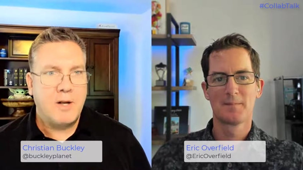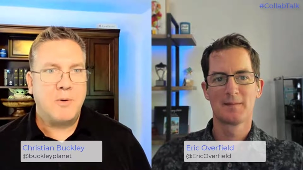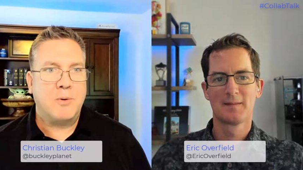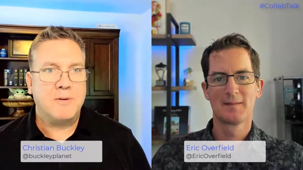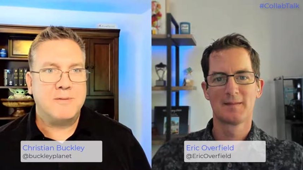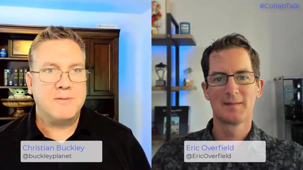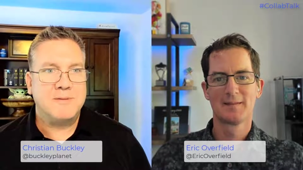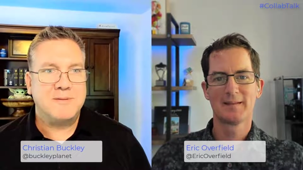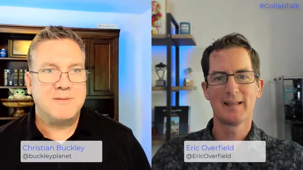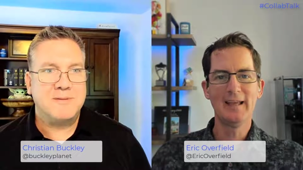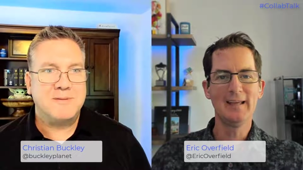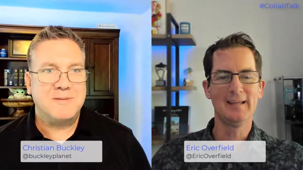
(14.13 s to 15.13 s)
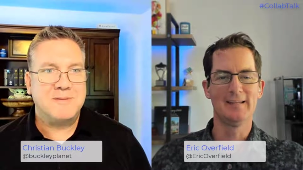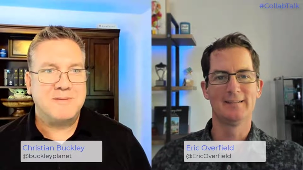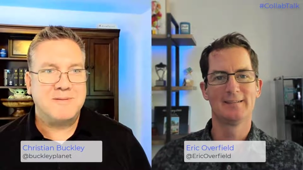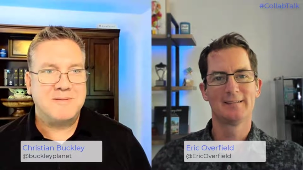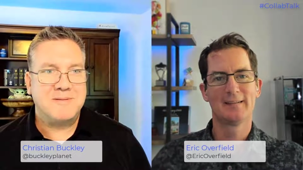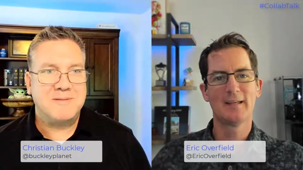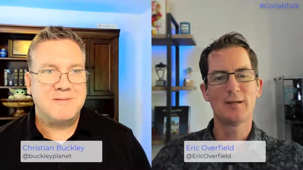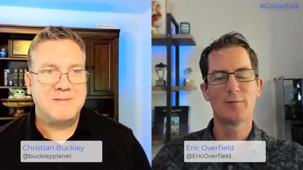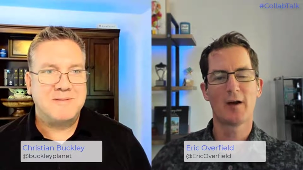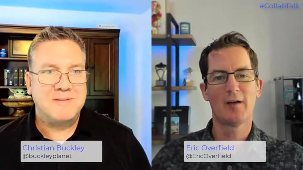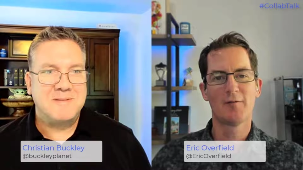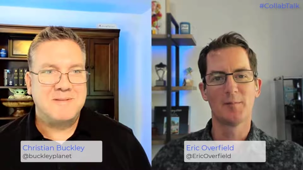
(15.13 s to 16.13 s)
Speaker 1: Hello. Hey,
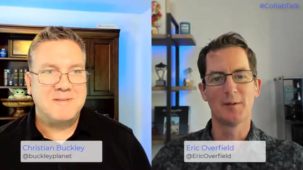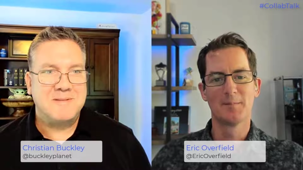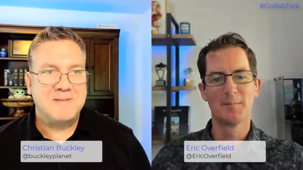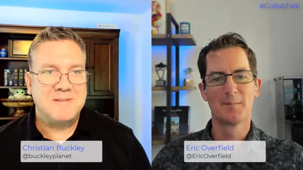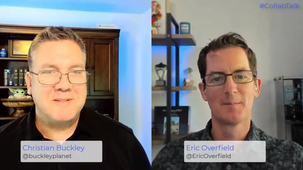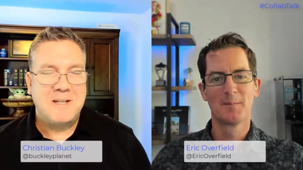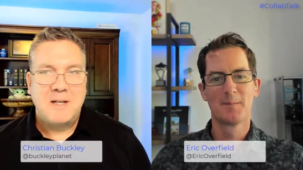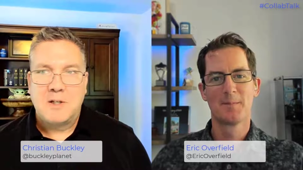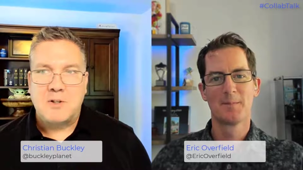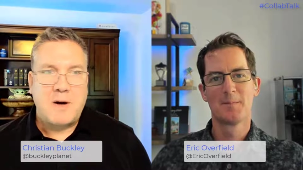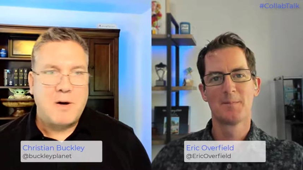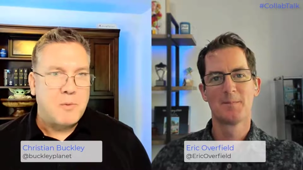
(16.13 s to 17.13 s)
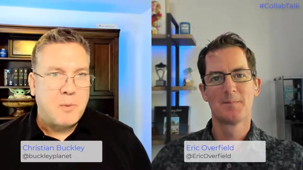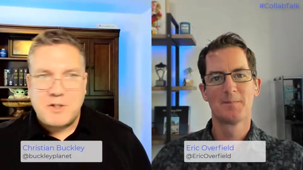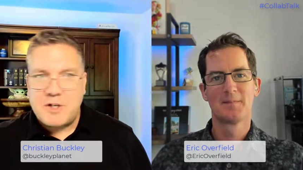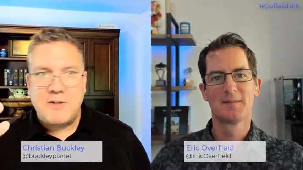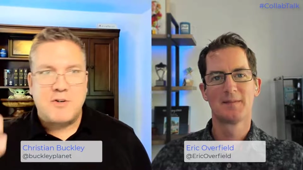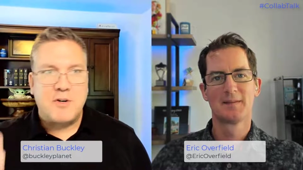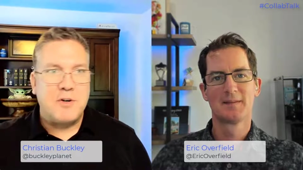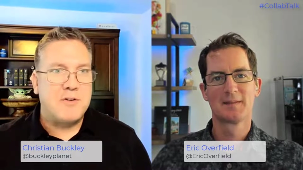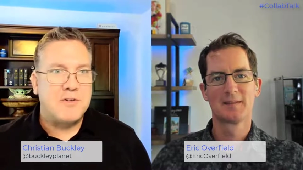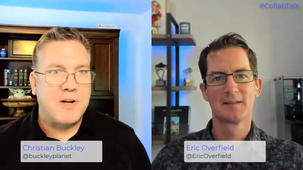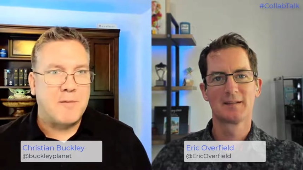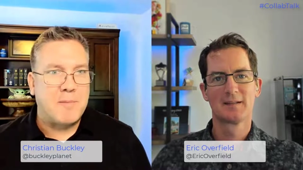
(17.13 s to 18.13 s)
thank you for having me. So, Eric, why don't you
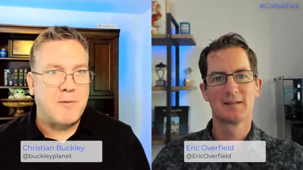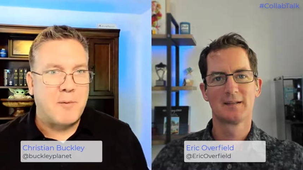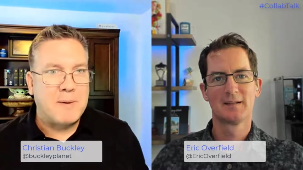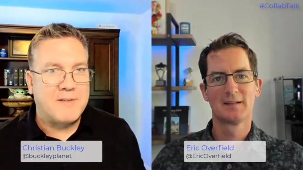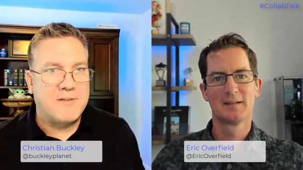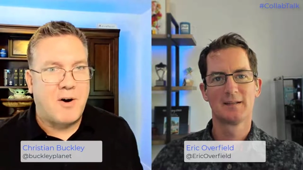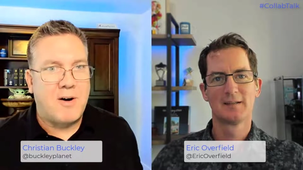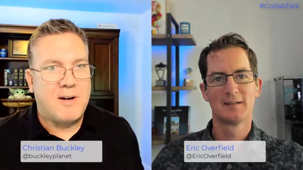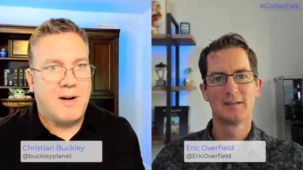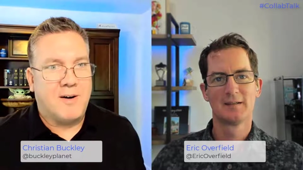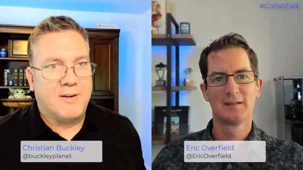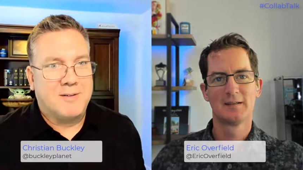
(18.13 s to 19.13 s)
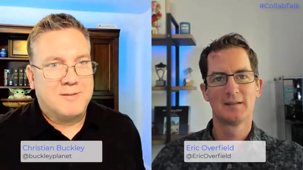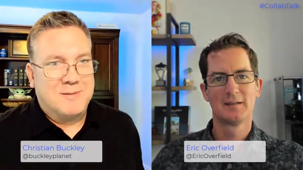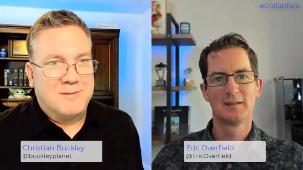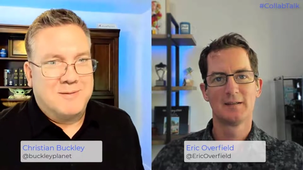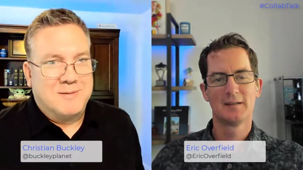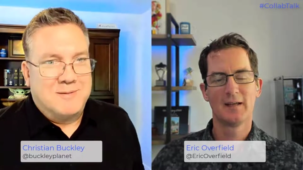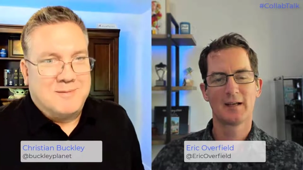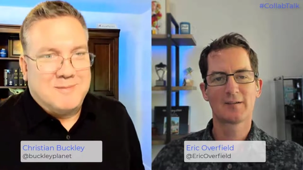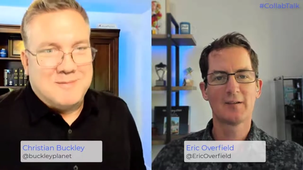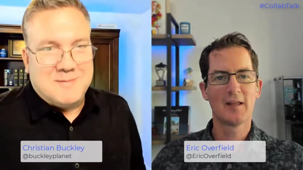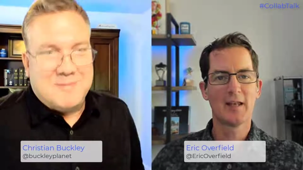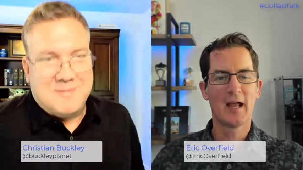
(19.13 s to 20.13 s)
introduce yourself before we get started here?
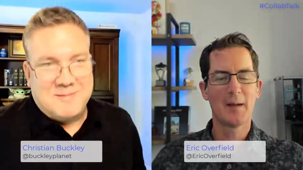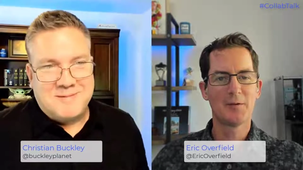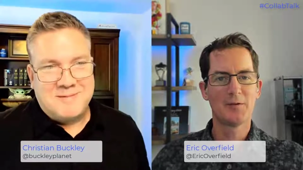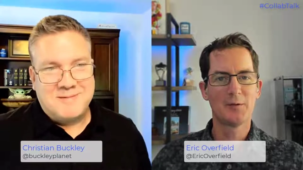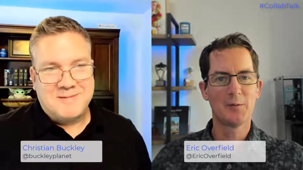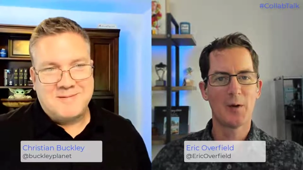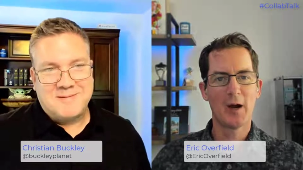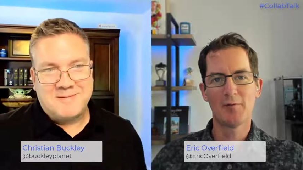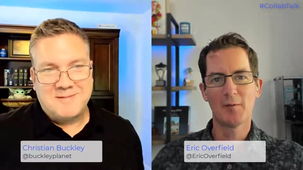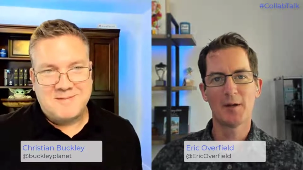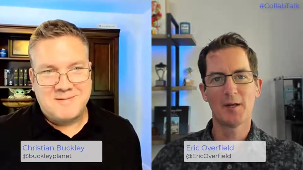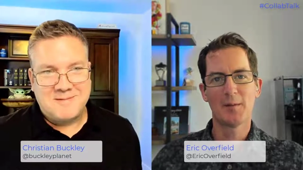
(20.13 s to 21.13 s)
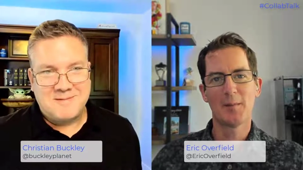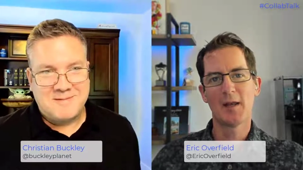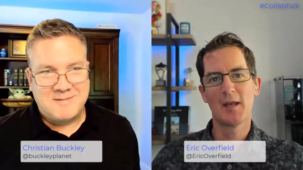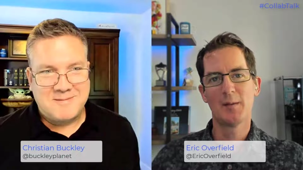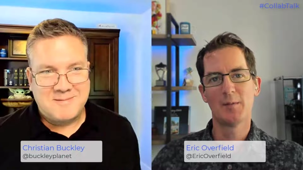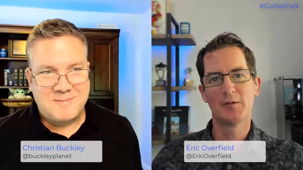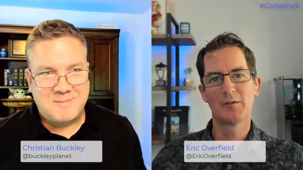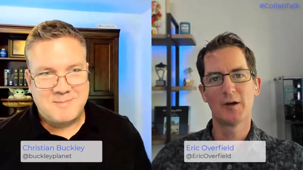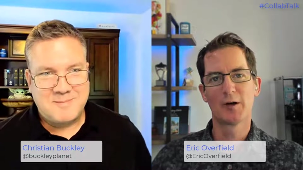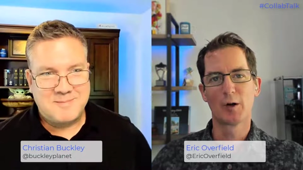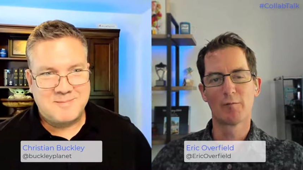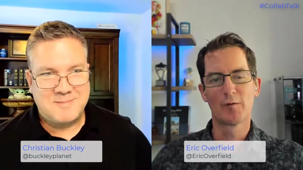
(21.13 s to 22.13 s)
Speaker 2: Excellent. Happy to. Hi, everybody. My name
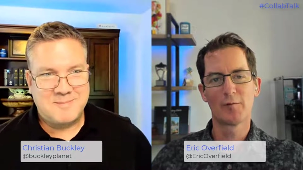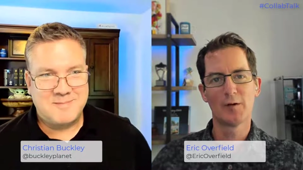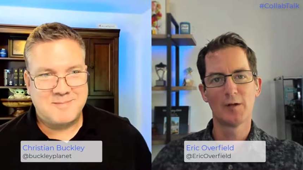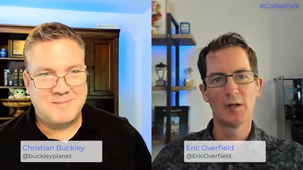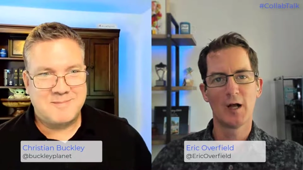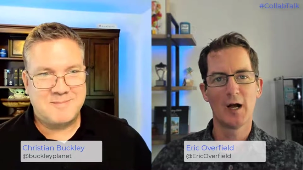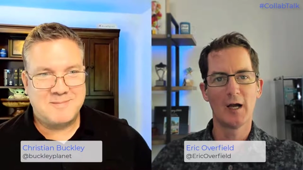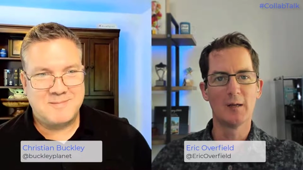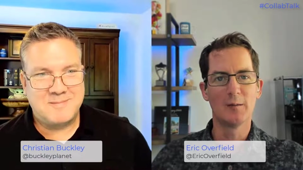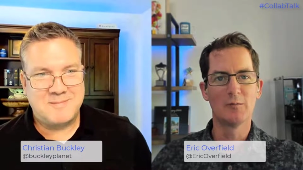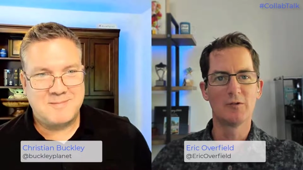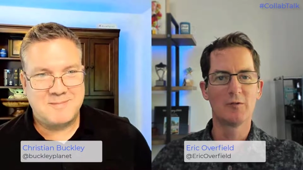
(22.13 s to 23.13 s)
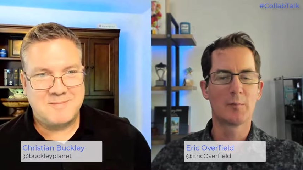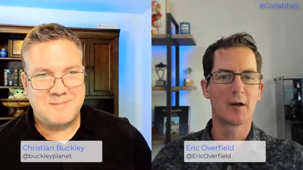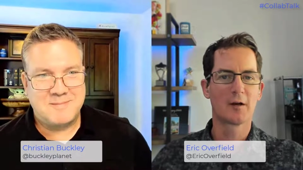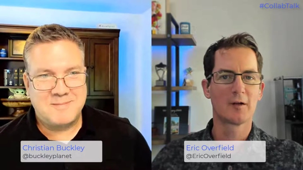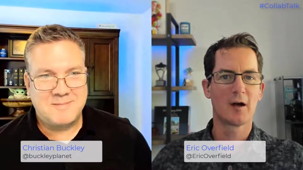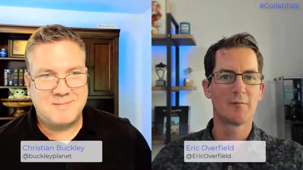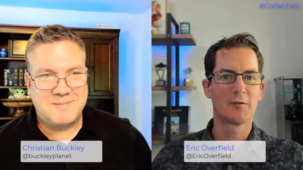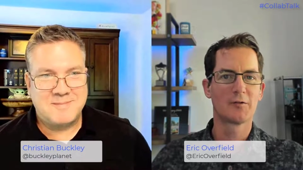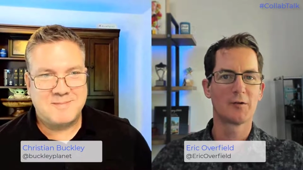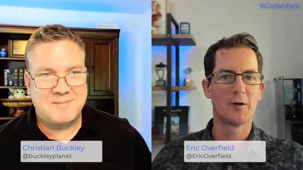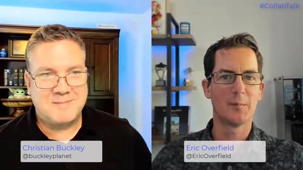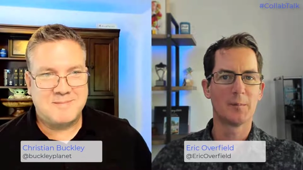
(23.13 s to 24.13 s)
is Eric Overfield. I am Chief Product
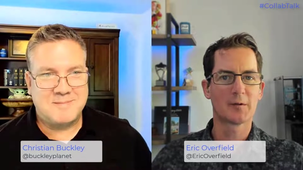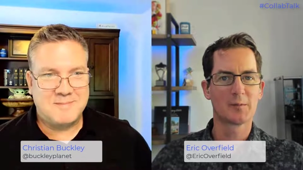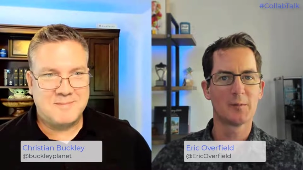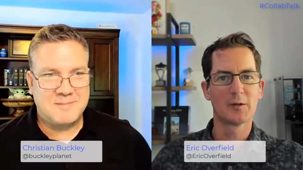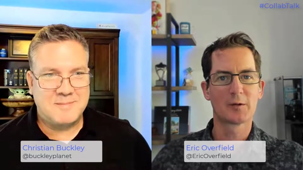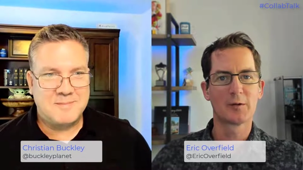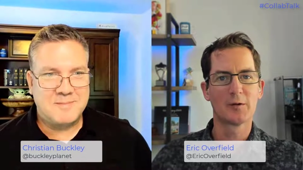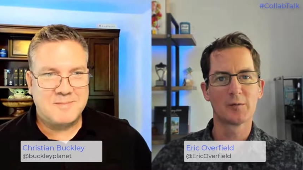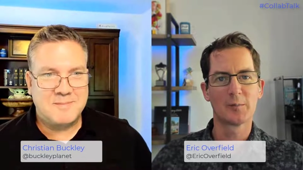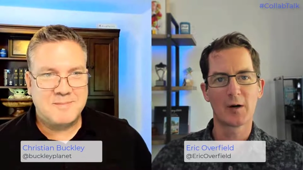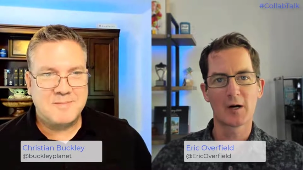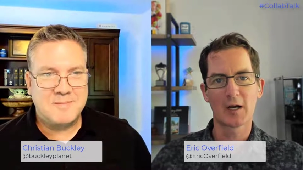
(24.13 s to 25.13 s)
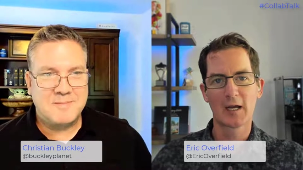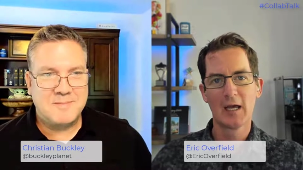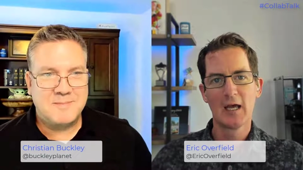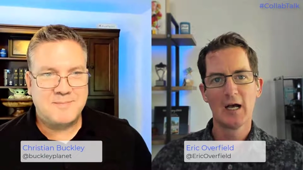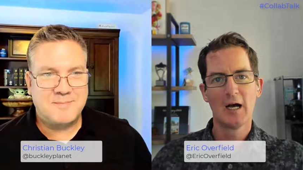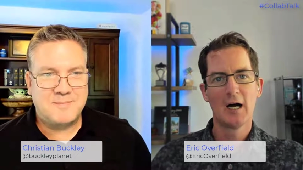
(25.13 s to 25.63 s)
Officer of PixelMill and CreoSpark.